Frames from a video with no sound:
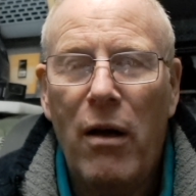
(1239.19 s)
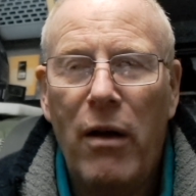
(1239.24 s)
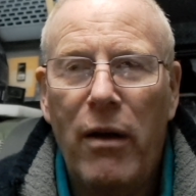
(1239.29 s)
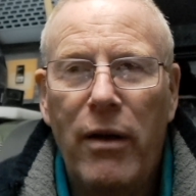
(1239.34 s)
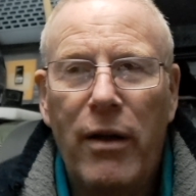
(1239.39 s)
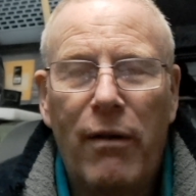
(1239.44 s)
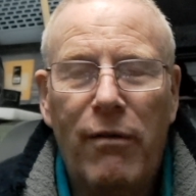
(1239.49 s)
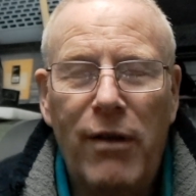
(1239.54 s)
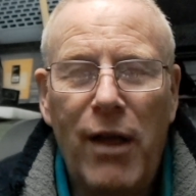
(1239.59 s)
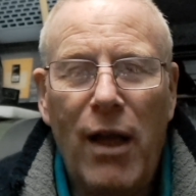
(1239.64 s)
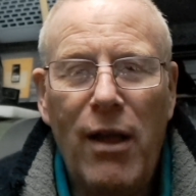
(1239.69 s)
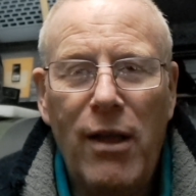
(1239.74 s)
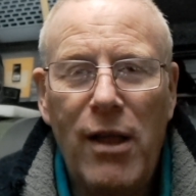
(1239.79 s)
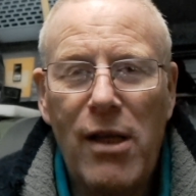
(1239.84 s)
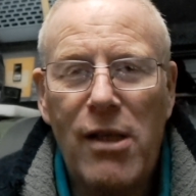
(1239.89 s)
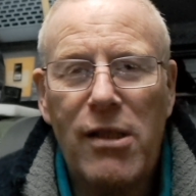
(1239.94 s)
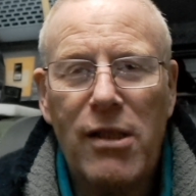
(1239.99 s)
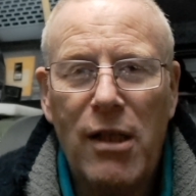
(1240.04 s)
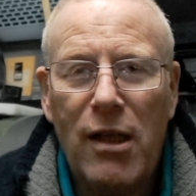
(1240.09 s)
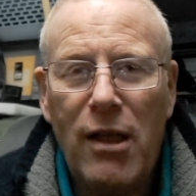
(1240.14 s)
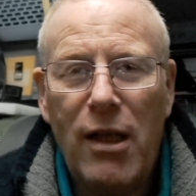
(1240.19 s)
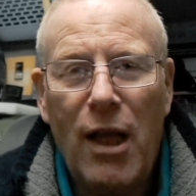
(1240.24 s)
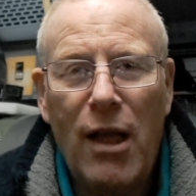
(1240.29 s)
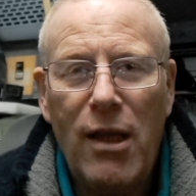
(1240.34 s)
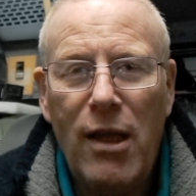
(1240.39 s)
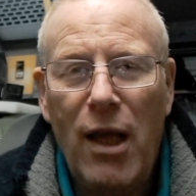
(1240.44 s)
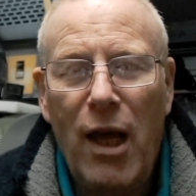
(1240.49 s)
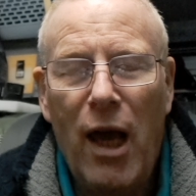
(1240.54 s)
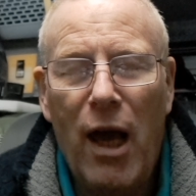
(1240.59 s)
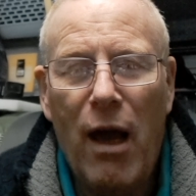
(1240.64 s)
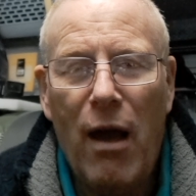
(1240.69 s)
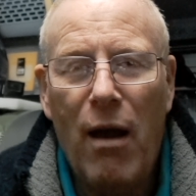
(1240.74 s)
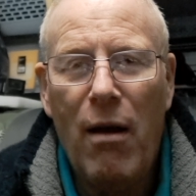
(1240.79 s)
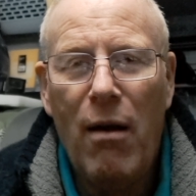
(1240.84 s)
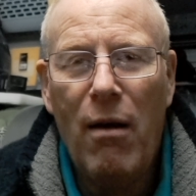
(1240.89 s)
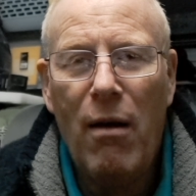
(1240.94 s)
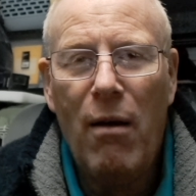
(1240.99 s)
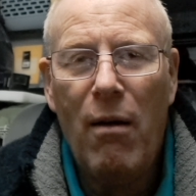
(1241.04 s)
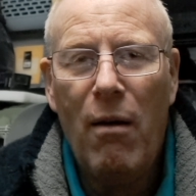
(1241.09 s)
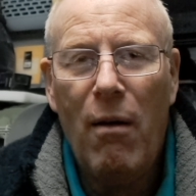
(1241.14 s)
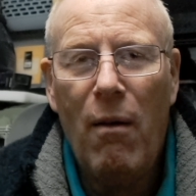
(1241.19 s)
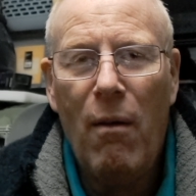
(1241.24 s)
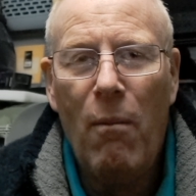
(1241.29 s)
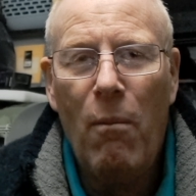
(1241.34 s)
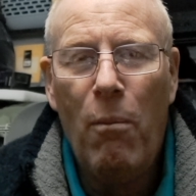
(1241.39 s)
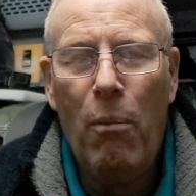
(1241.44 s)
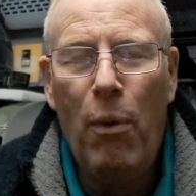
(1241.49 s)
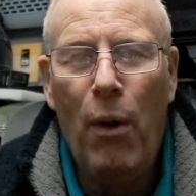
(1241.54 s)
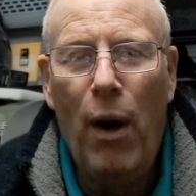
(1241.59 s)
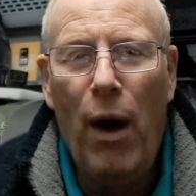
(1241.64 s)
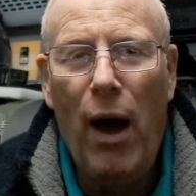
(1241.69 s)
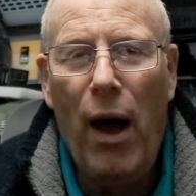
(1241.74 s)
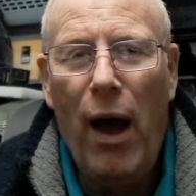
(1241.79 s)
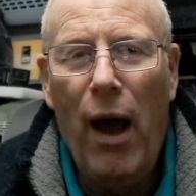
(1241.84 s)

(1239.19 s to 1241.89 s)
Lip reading: and they've done this and they've done that, but